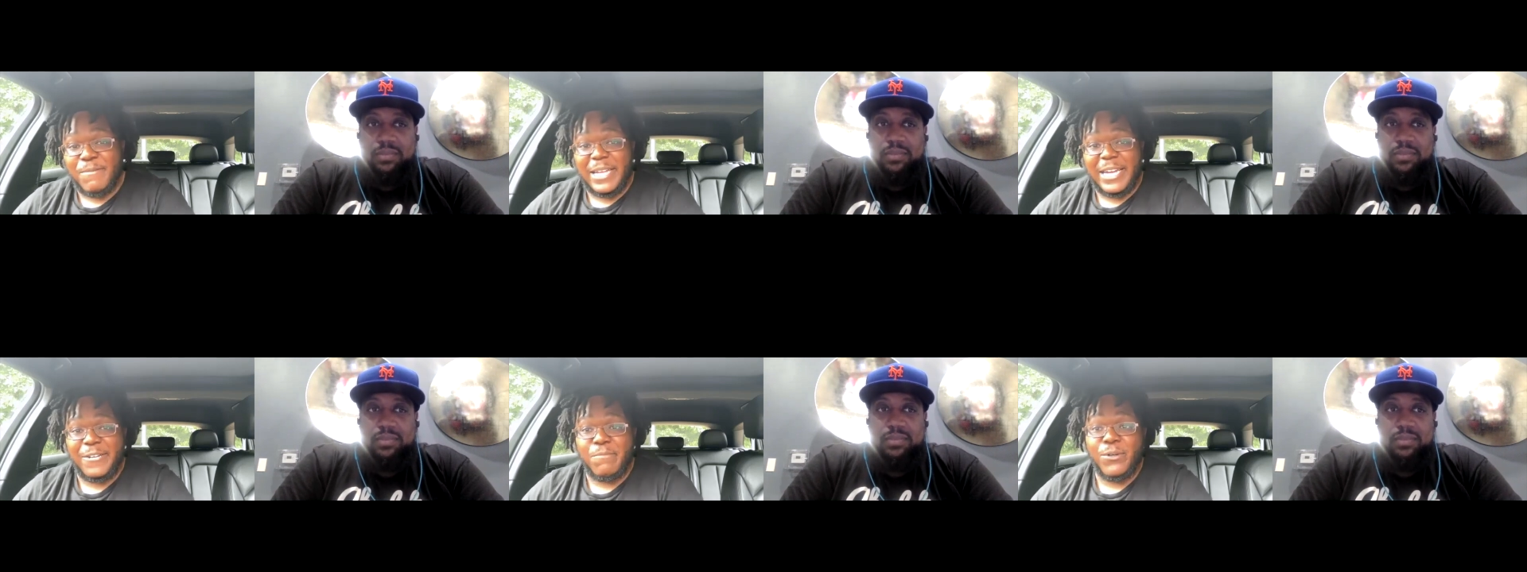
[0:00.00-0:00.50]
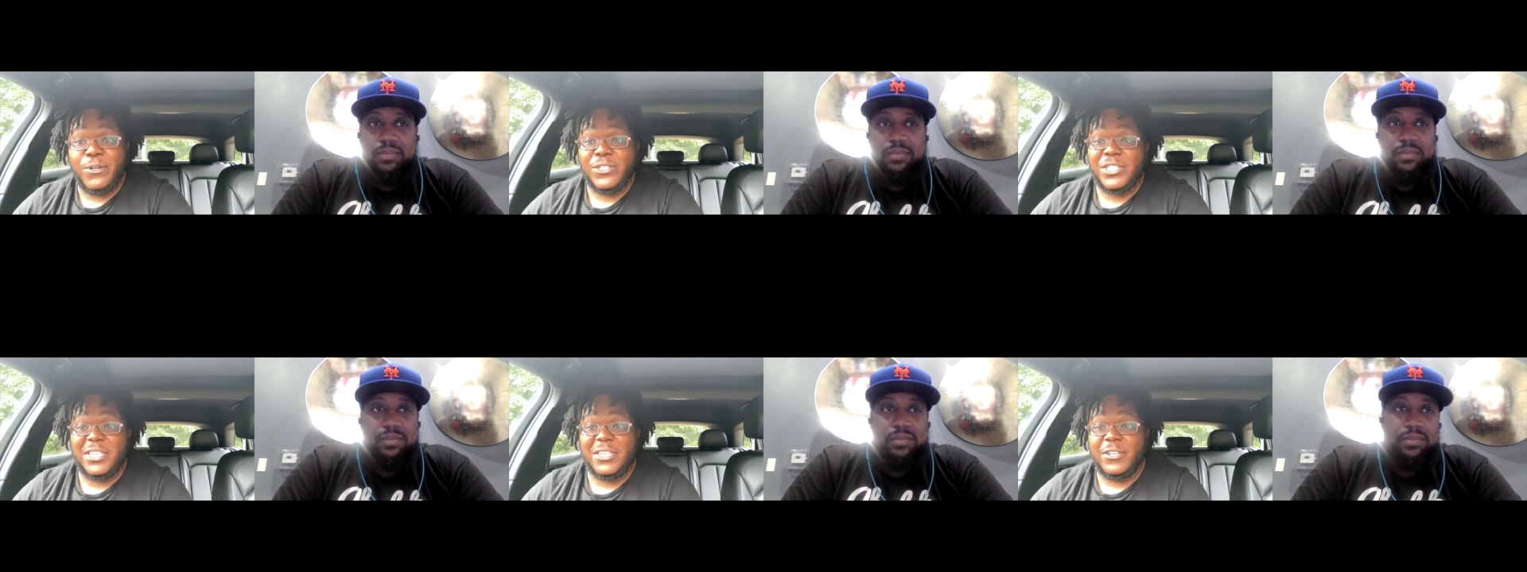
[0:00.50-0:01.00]
Speaker 1: out here
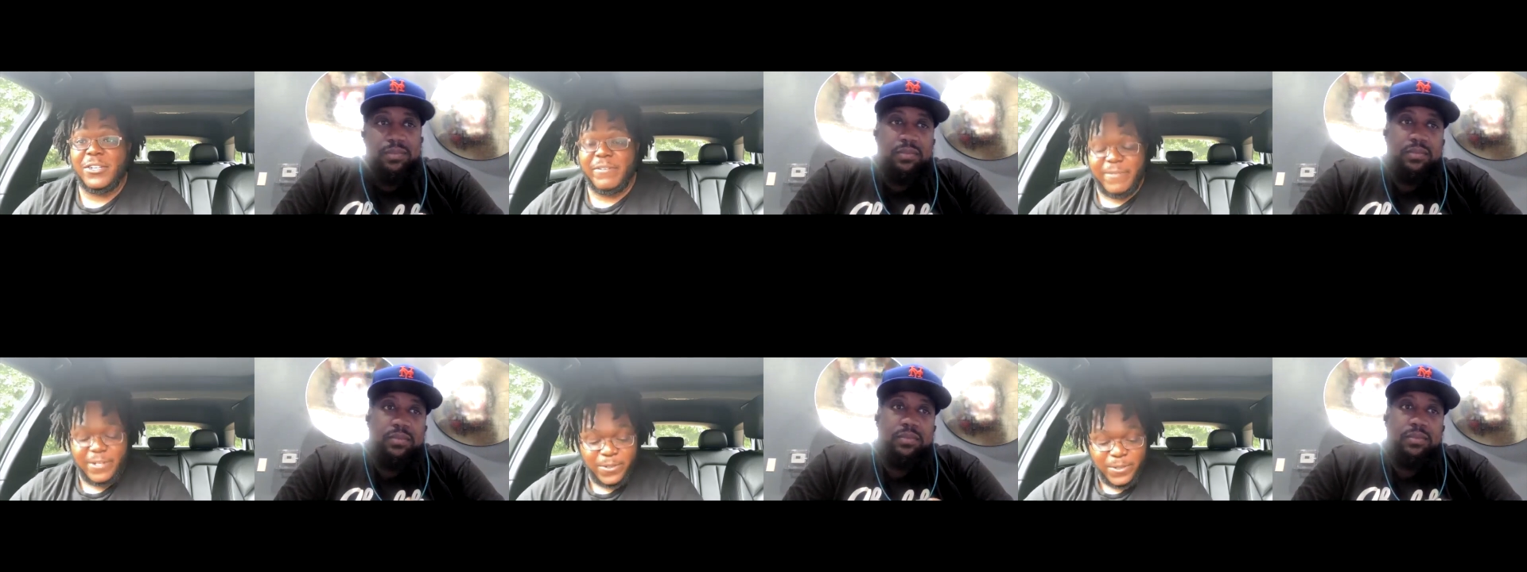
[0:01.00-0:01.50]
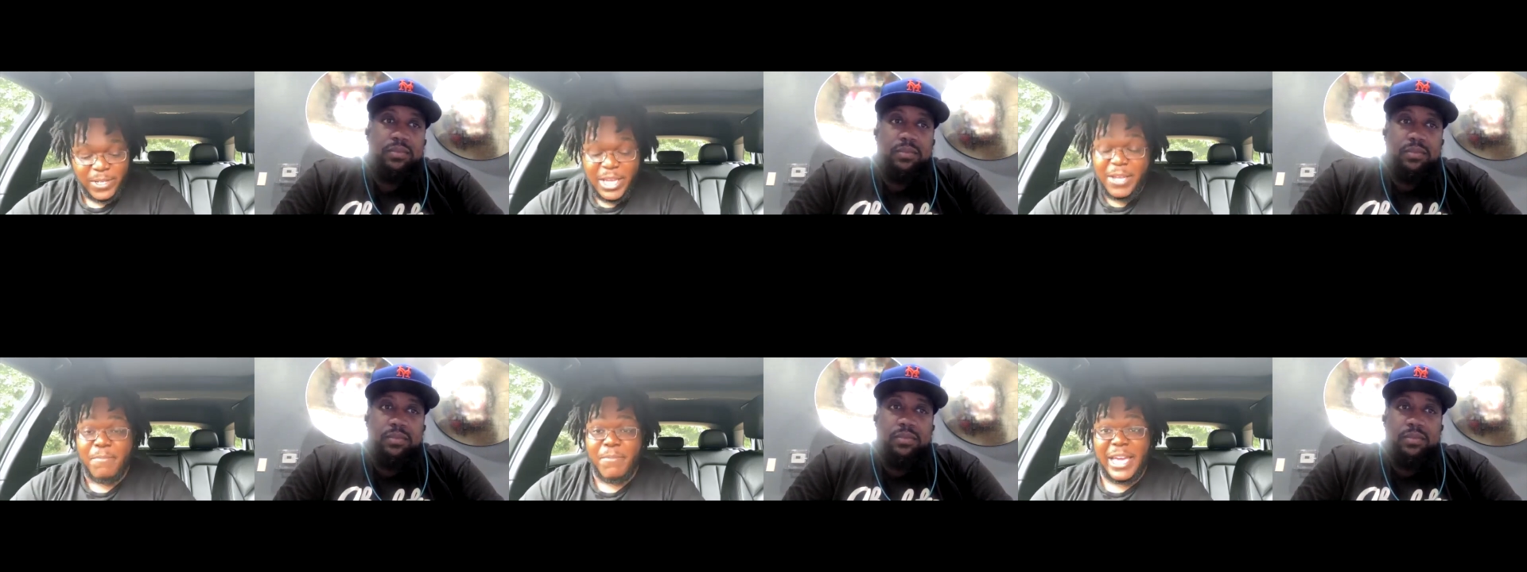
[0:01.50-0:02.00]
bullshitting on their phone.
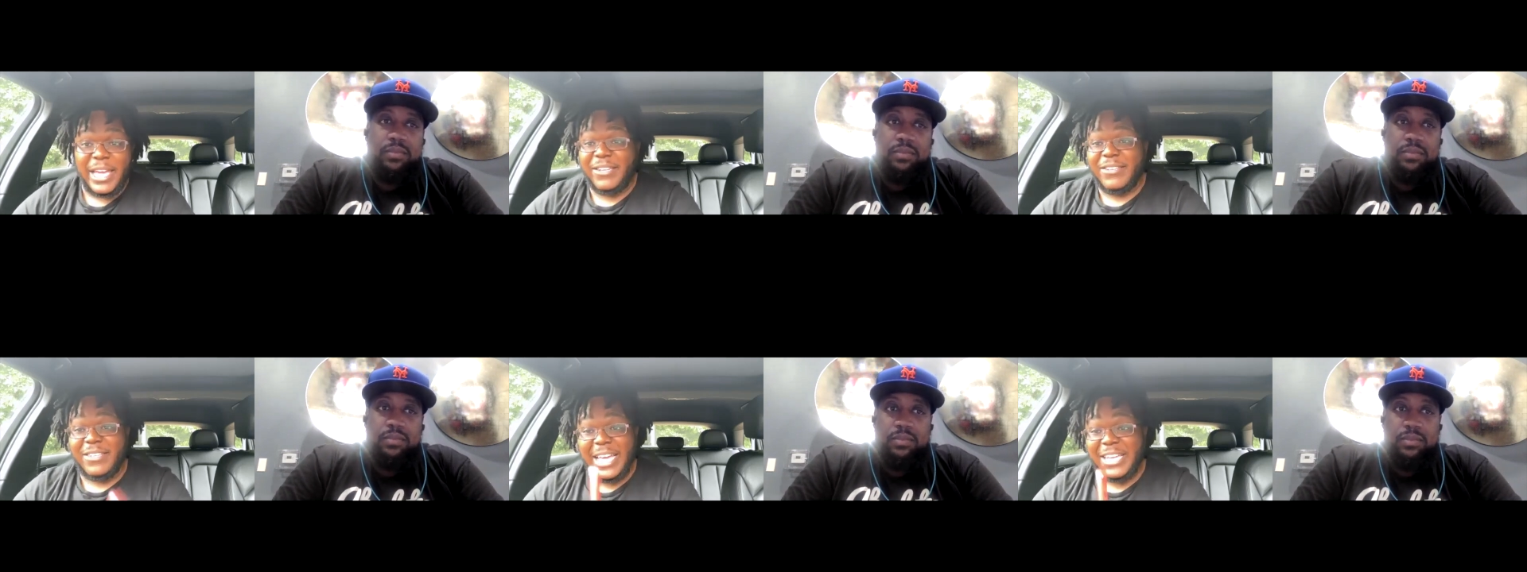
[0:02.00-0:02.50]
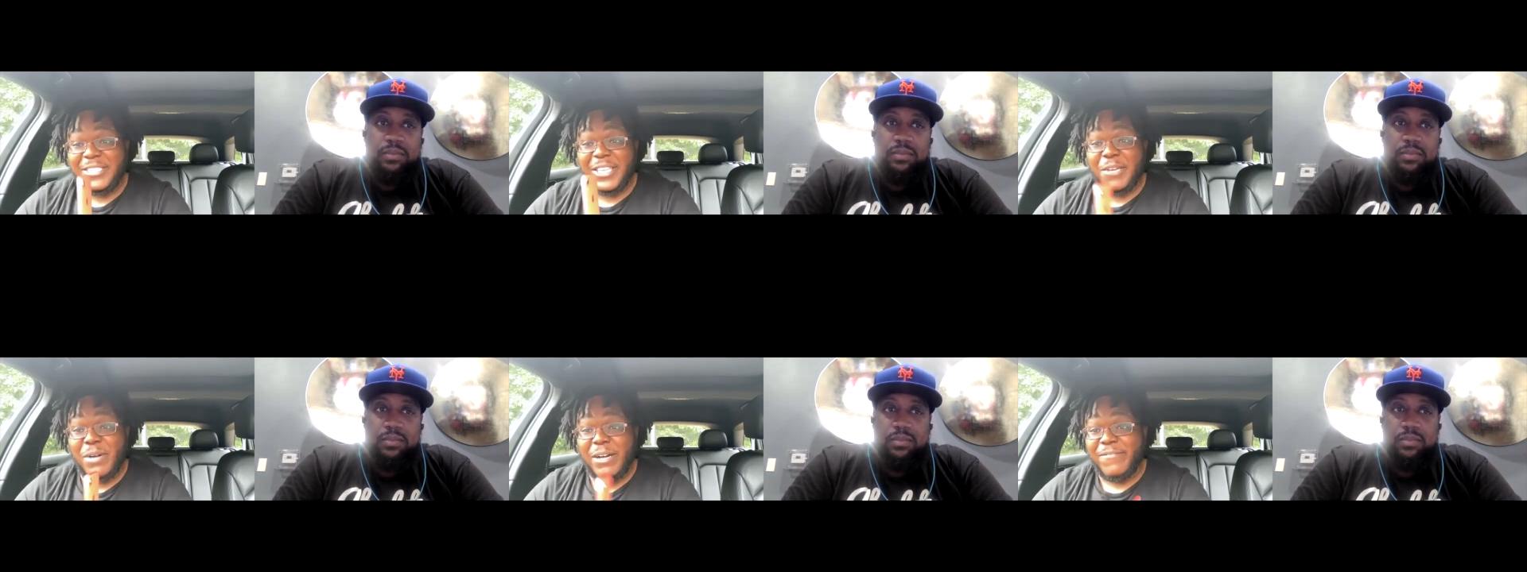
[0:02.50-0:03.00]
Man, I
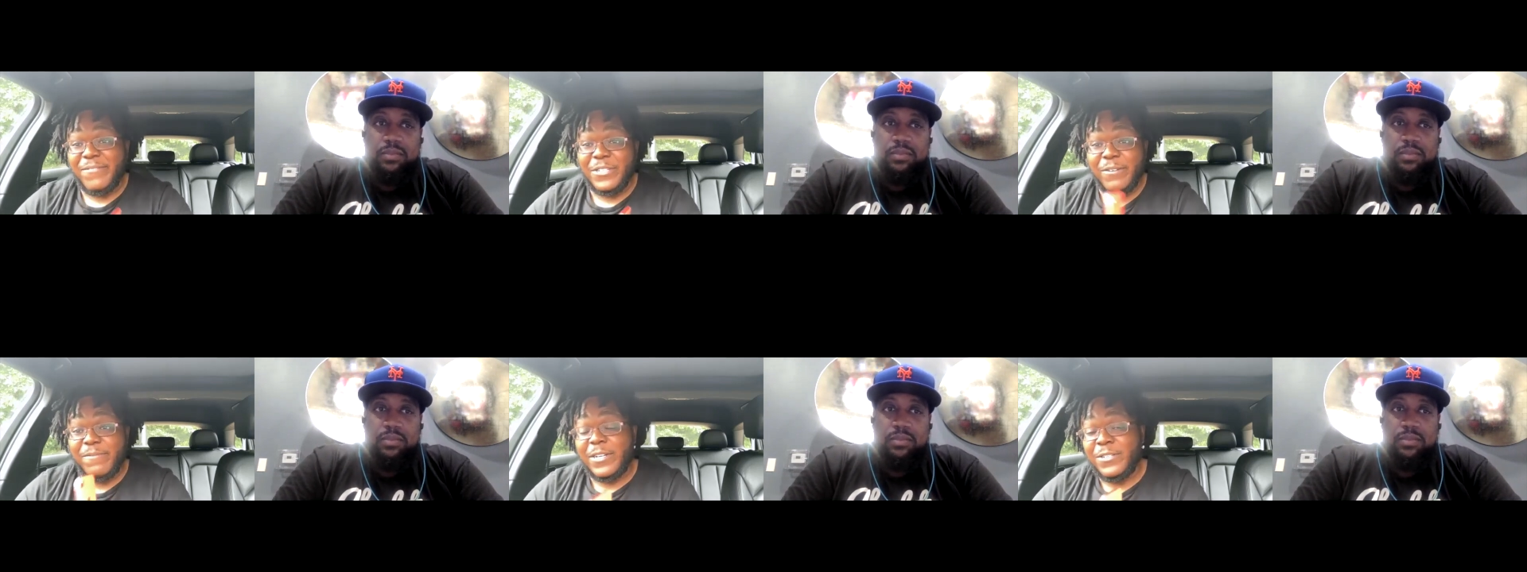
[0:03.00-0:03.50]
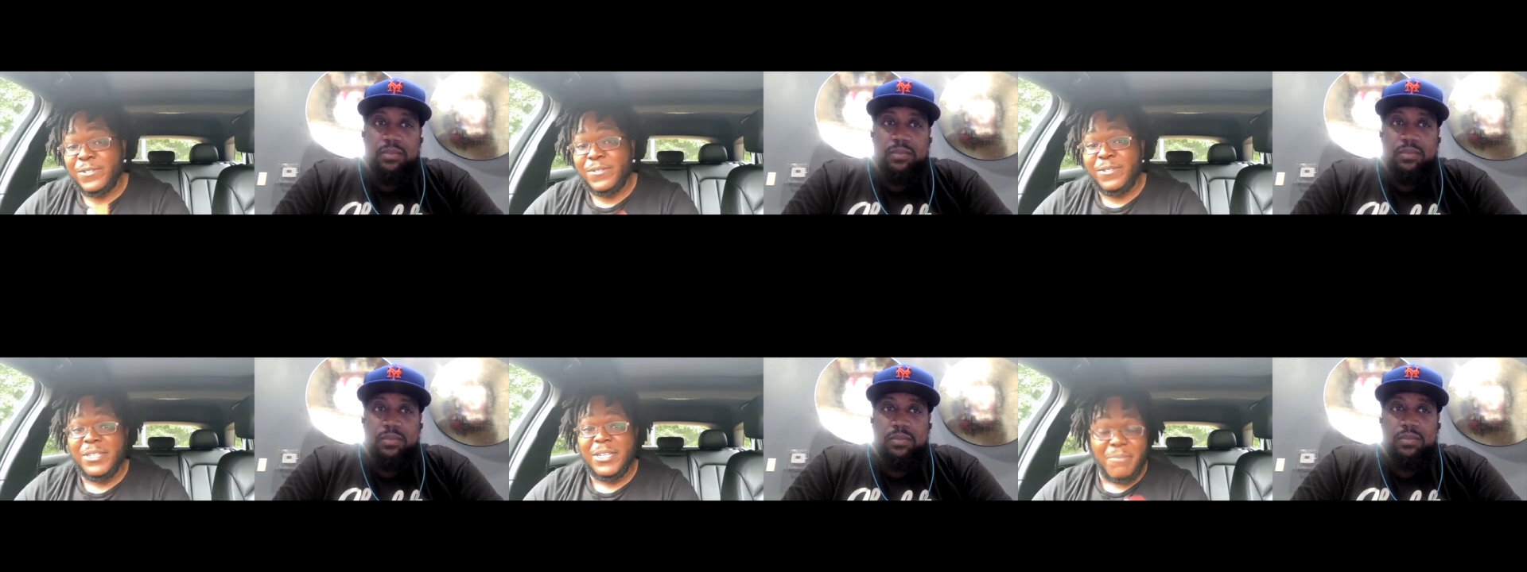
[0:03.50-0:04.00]
say my your phone,